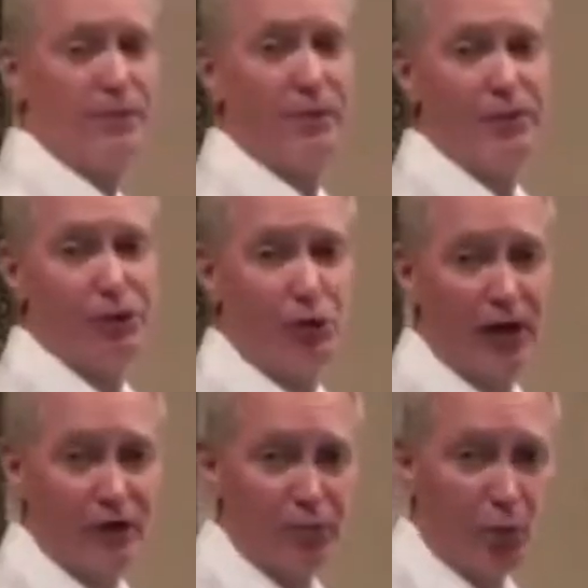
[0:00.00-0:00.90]
to be
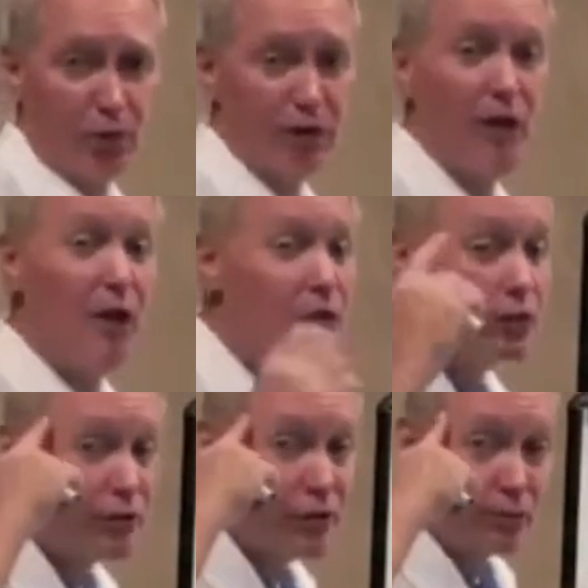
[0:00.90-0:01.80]
transported
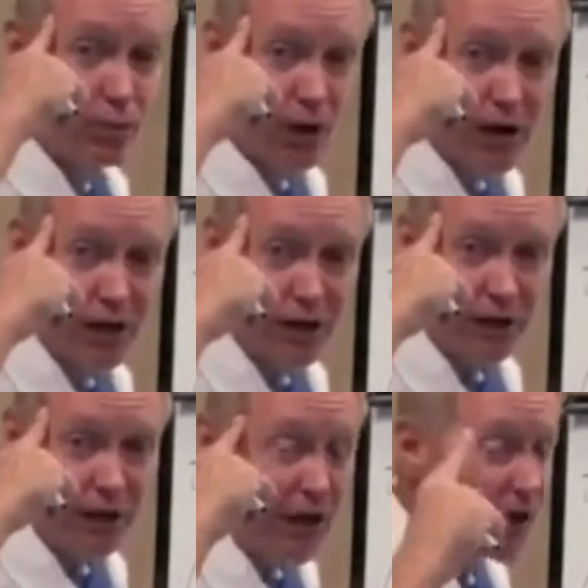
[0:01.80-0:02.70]
to your
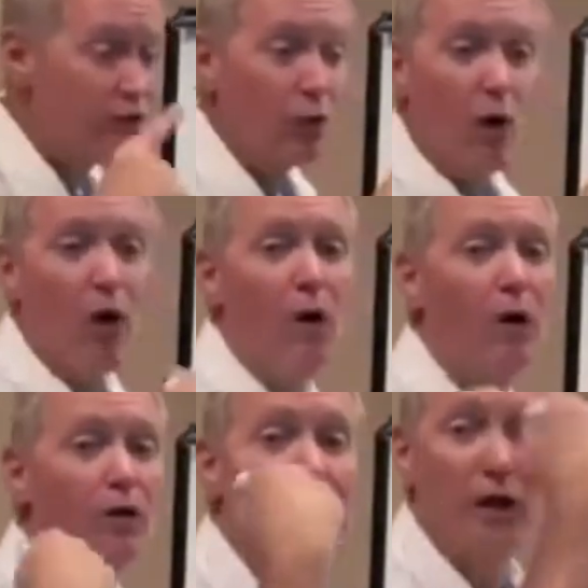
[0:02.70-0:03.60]
brain and to
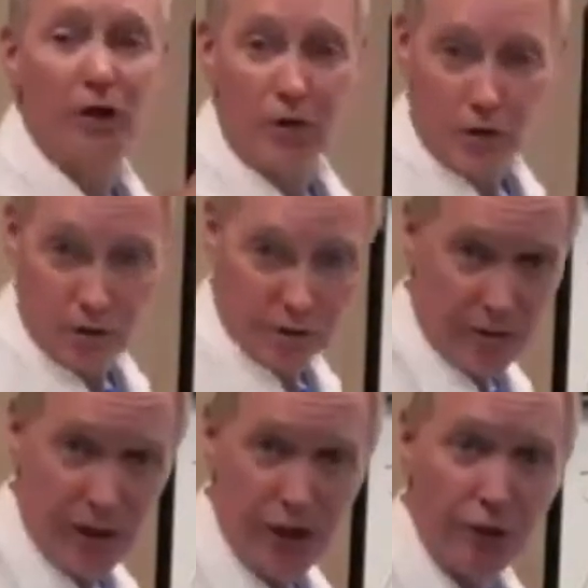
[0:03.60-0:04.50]
all the other
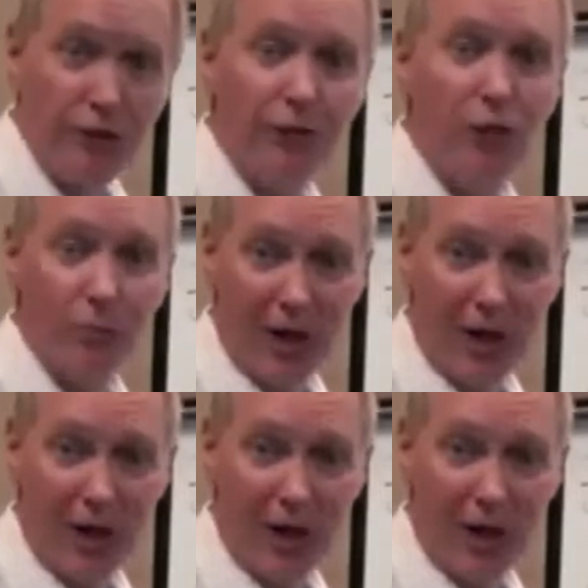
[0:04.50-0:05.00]
tissues of your